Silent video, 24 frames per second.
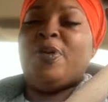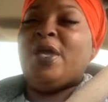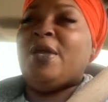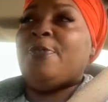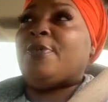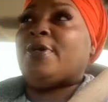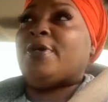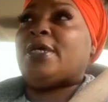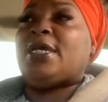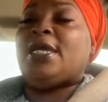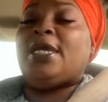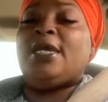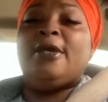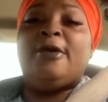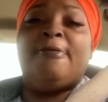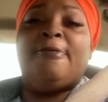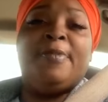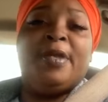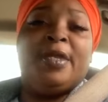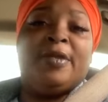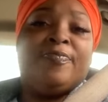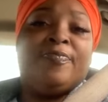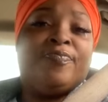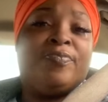People
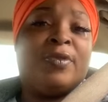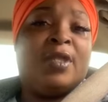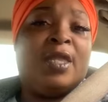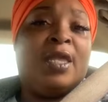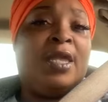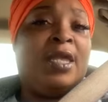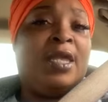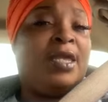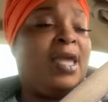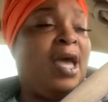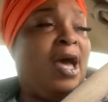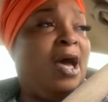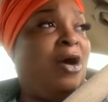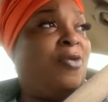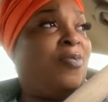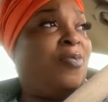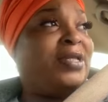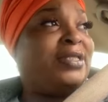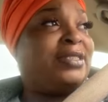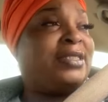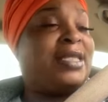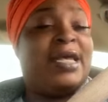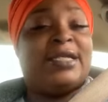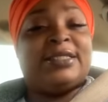kill me.
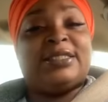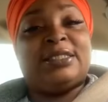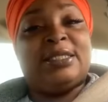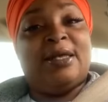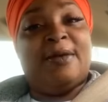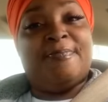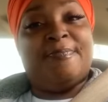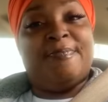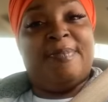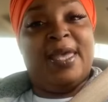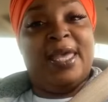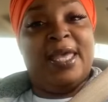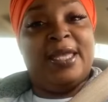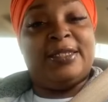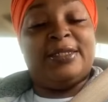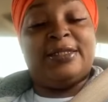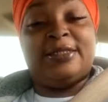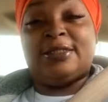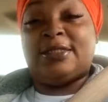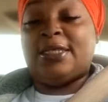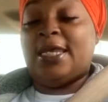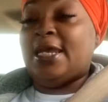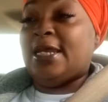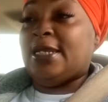Always got something bad
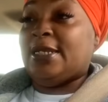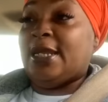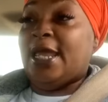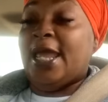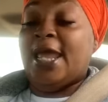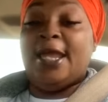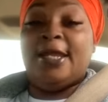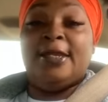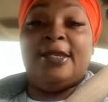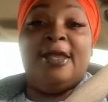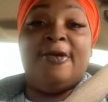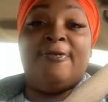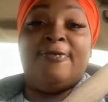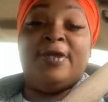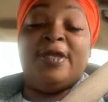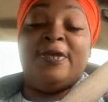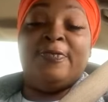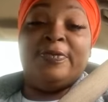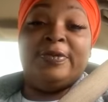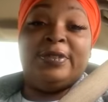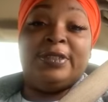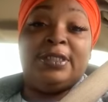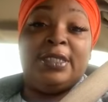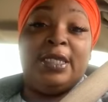to say and ain't never
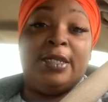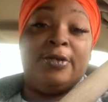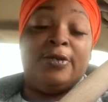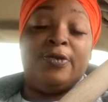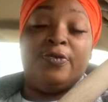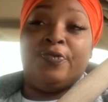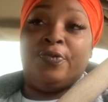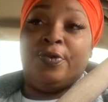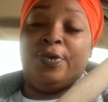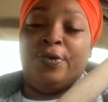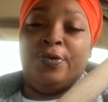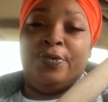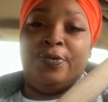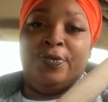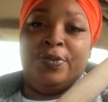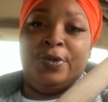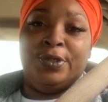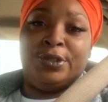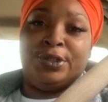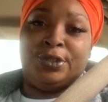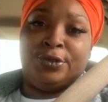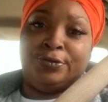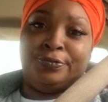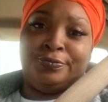even sit in the room
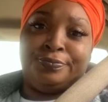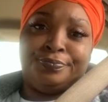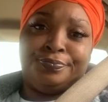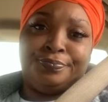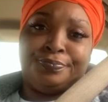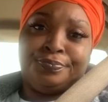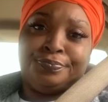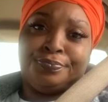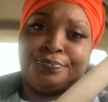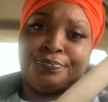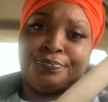with you.